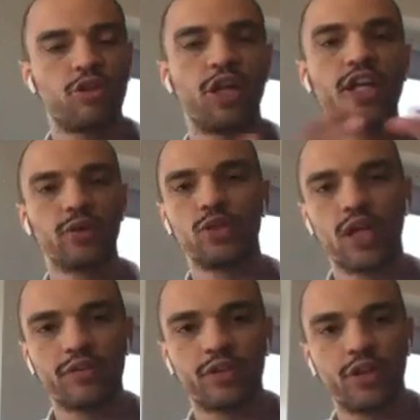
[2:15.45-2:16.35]
creating what you
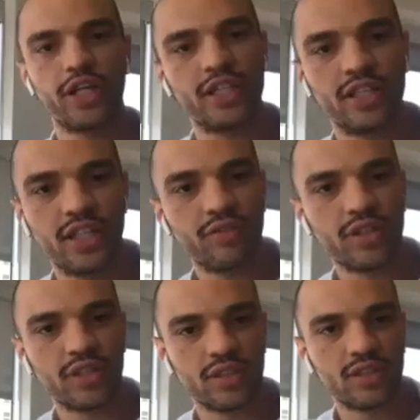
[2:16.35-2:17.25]
have created and
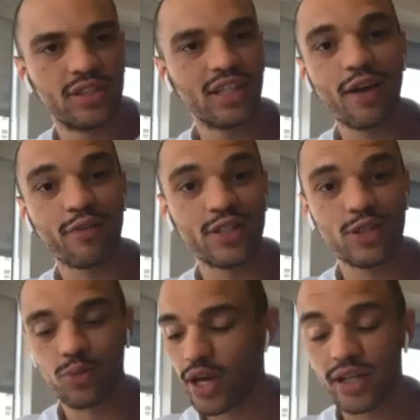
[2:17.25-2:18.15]
living the life
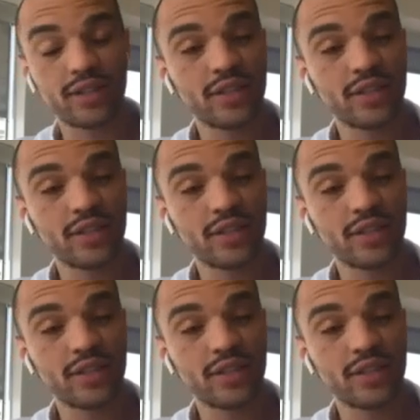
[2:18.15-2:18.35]
this way.